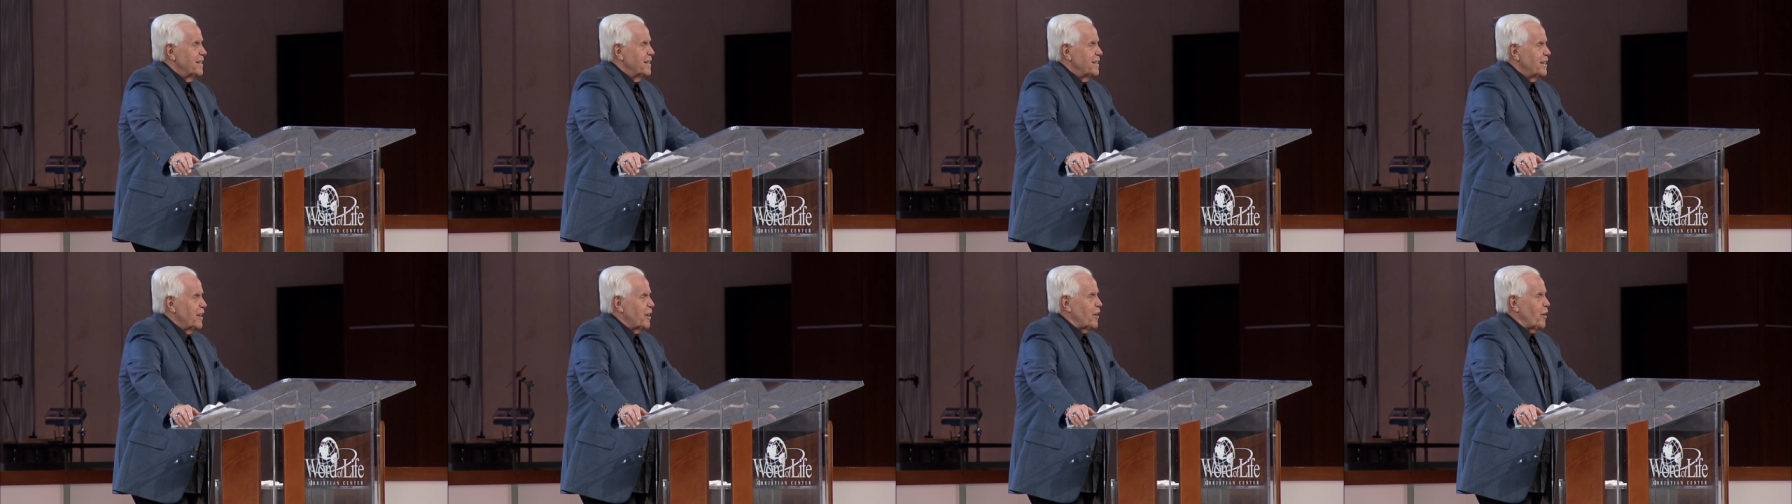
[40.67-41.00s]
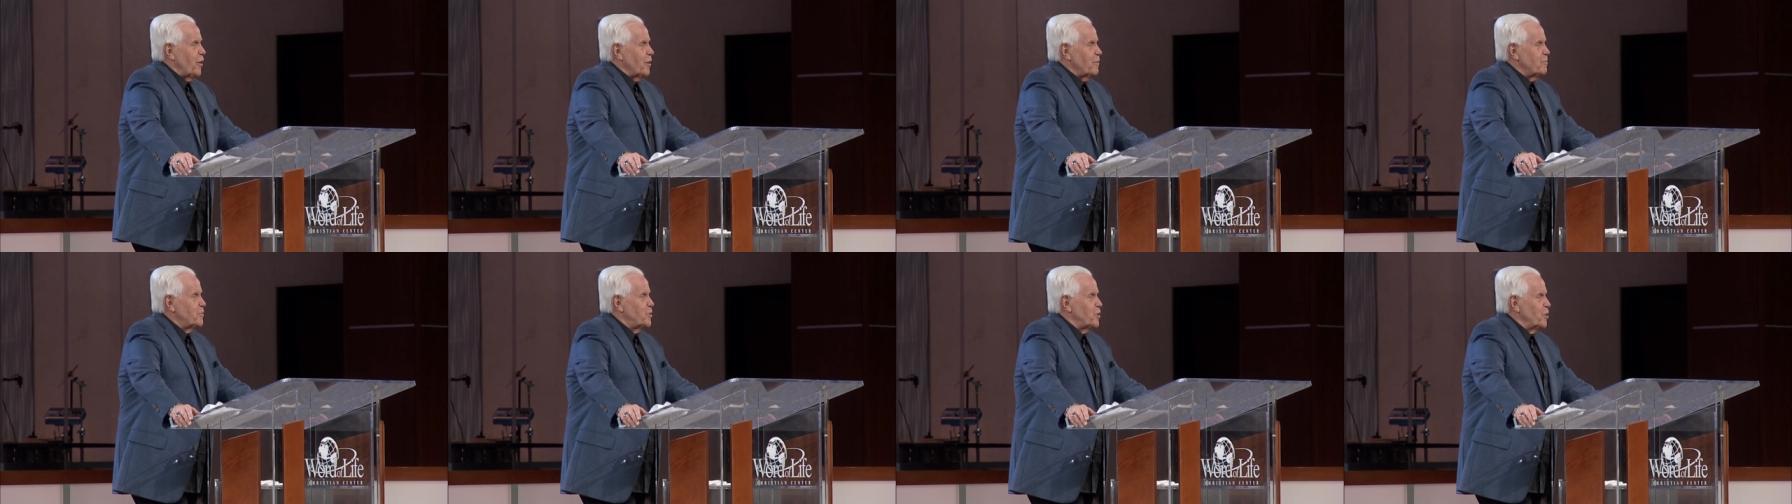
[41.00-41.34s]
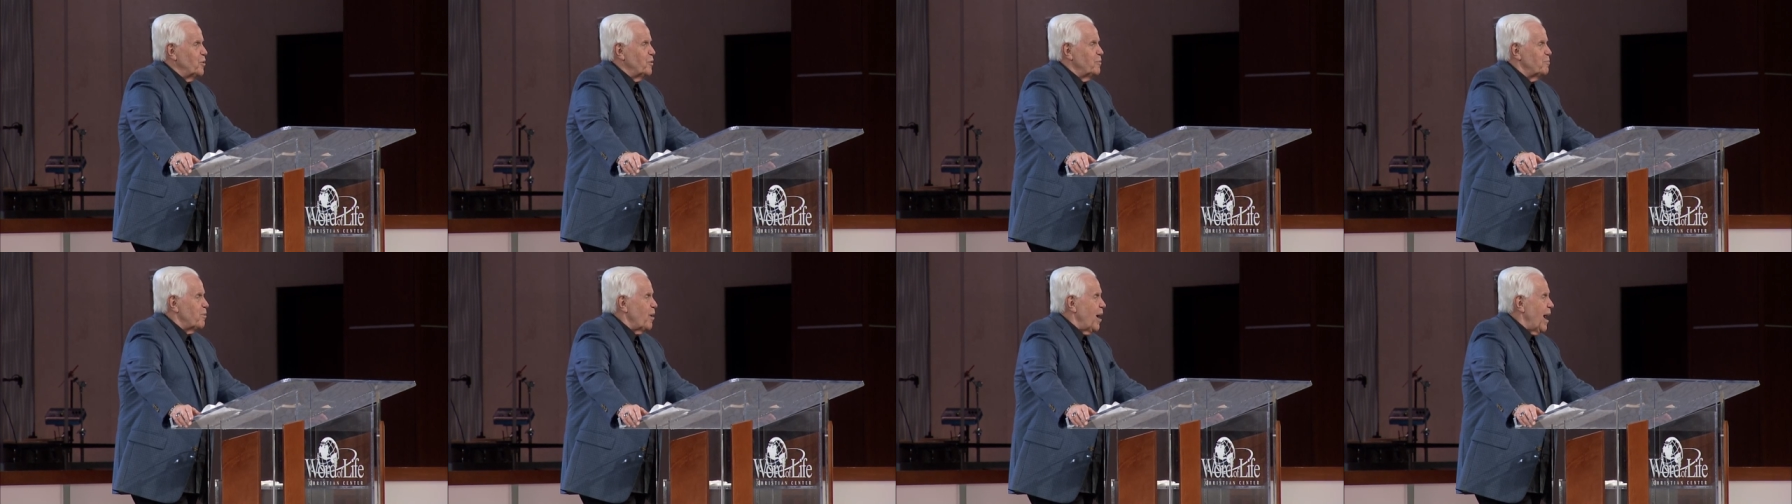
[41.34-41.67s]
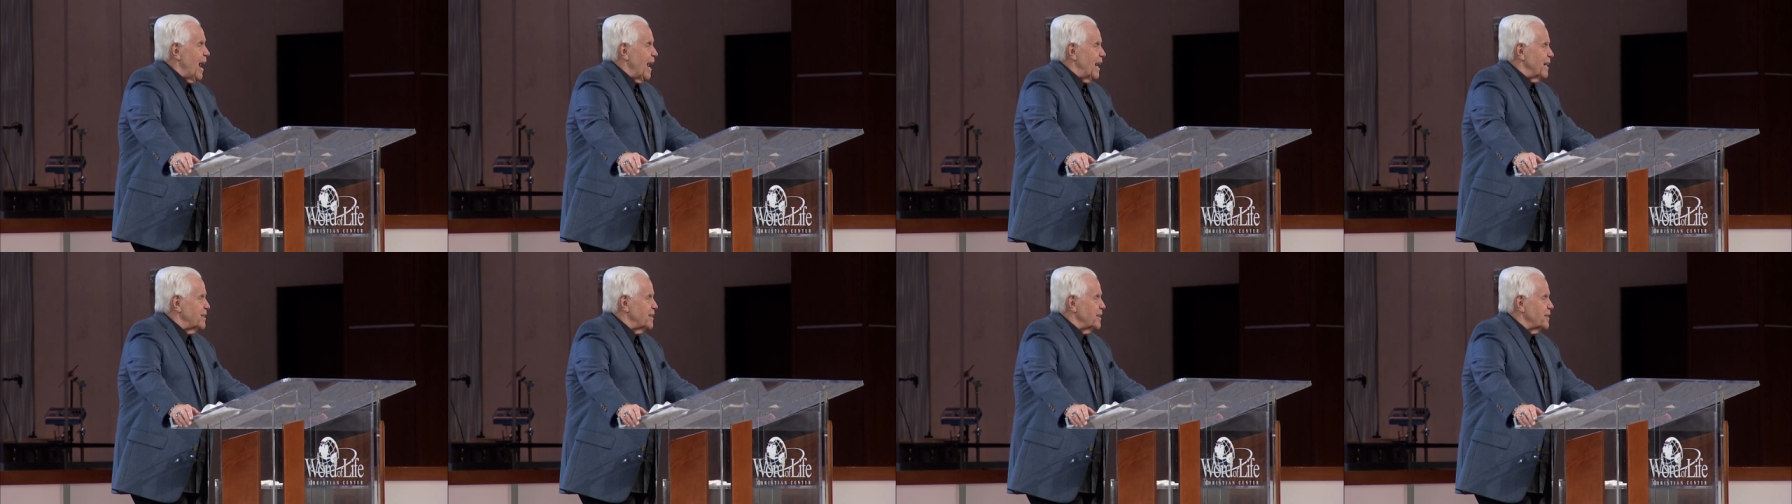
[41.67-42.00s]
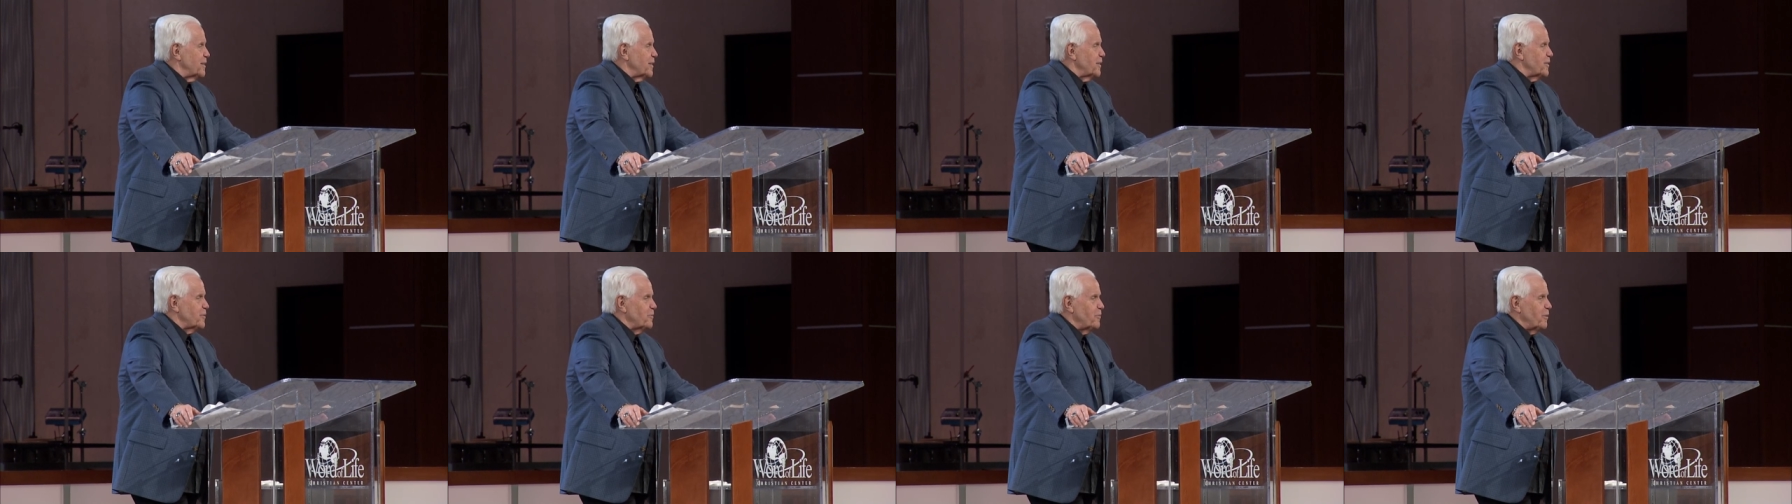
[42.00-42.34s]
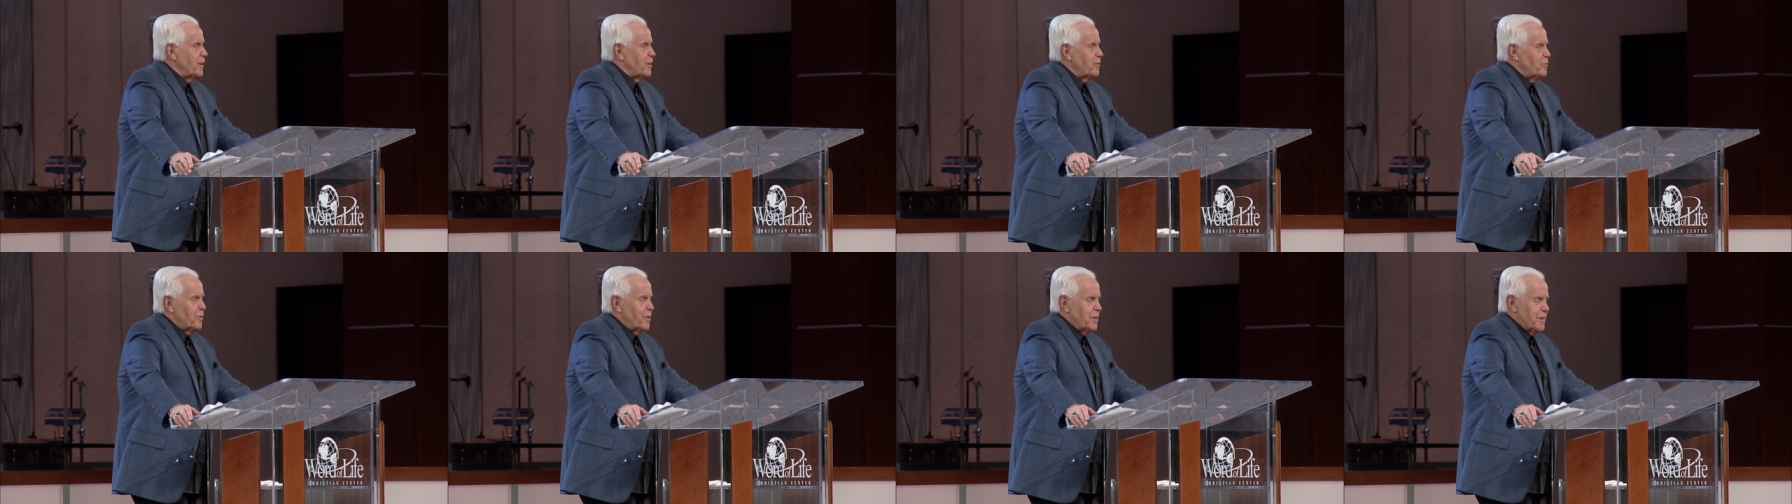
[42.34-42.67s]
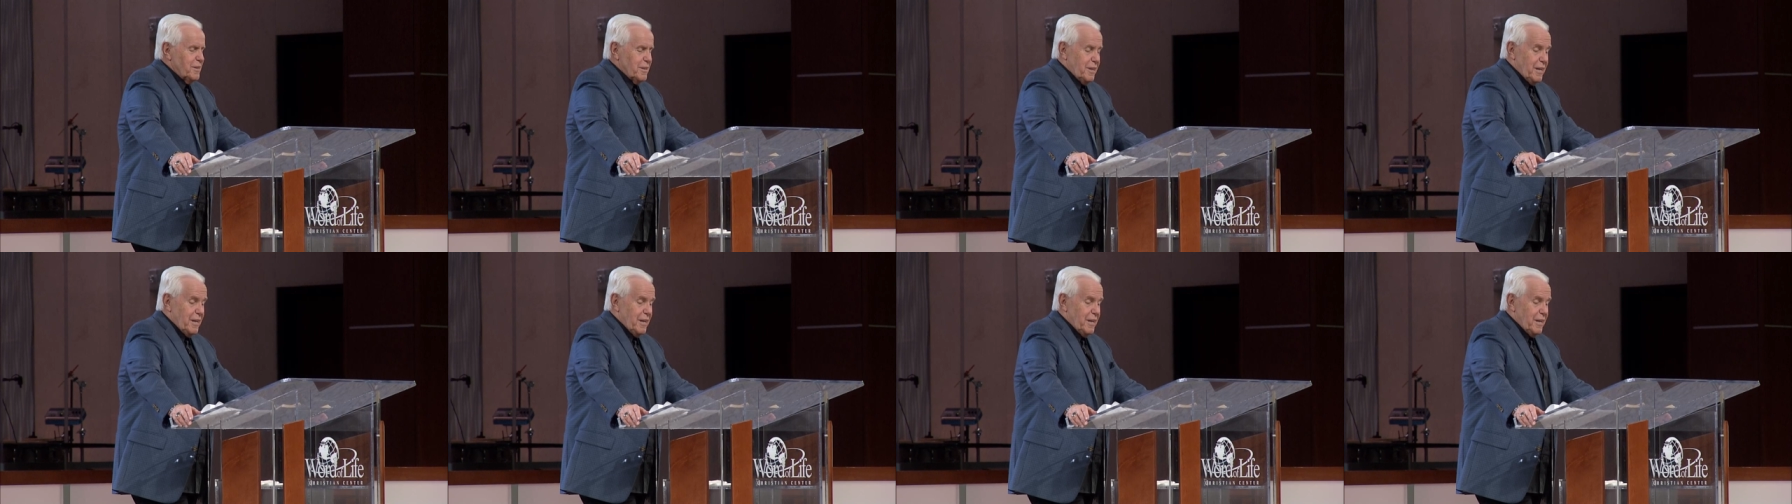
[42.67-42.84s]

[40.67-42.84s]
They called them June brides. It's just the way it was,